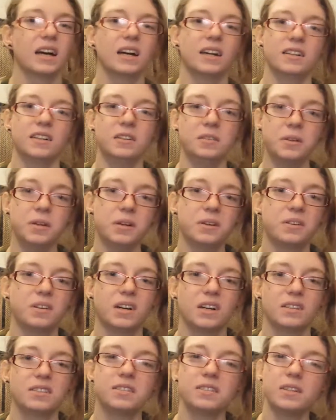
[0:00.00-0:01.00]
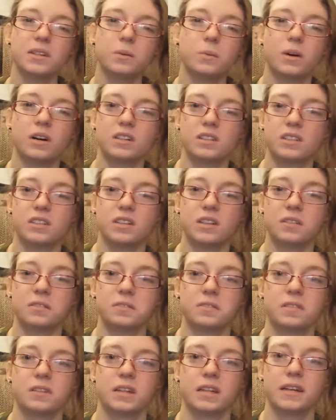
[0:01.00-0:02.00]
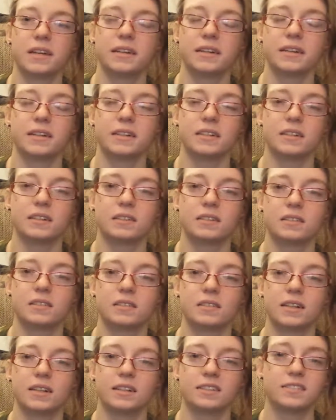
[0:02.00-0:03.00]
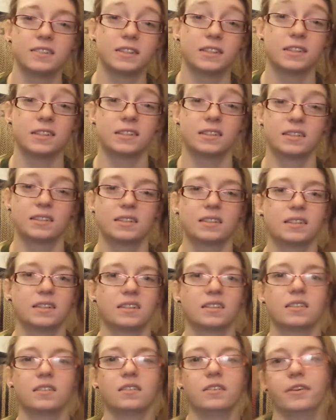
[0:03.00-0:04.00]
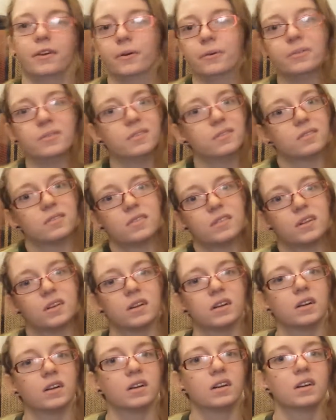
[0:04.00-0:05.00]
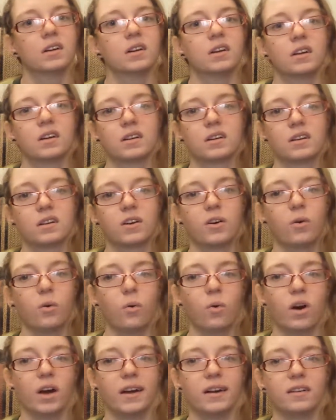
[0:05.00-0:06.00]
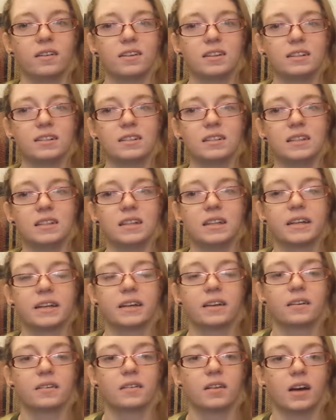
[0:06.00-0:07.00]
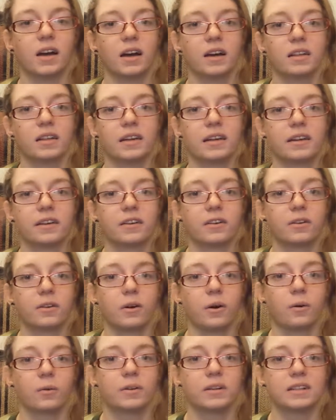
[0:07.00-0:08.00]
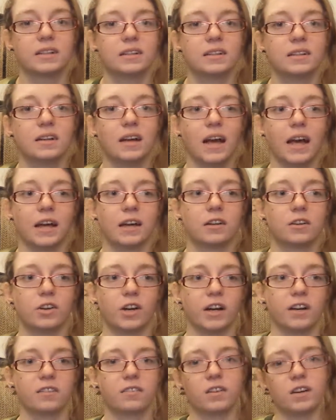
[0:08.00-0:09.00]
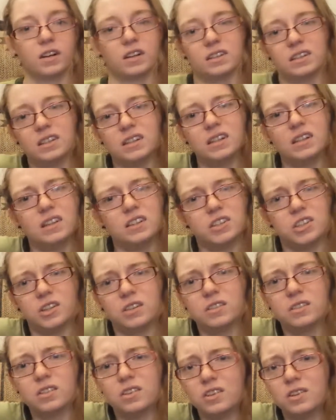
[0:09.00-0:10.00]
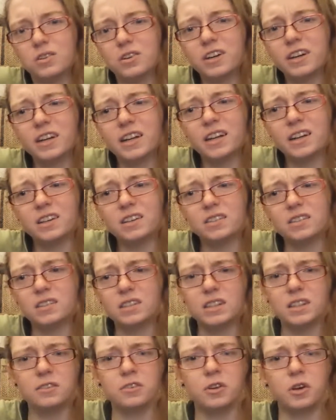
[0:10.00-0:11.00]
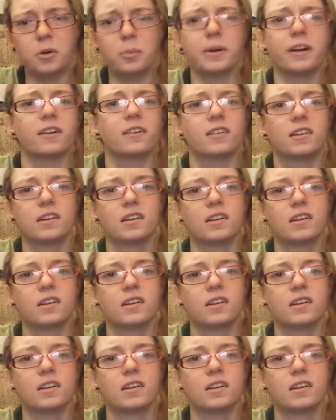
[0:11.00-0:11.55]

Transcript: I don't know. I don't really watch enough late night television to know. Quite honestly, like, I like Conan and Craig Ferguson and Jon Stewart and Stephen Colbert.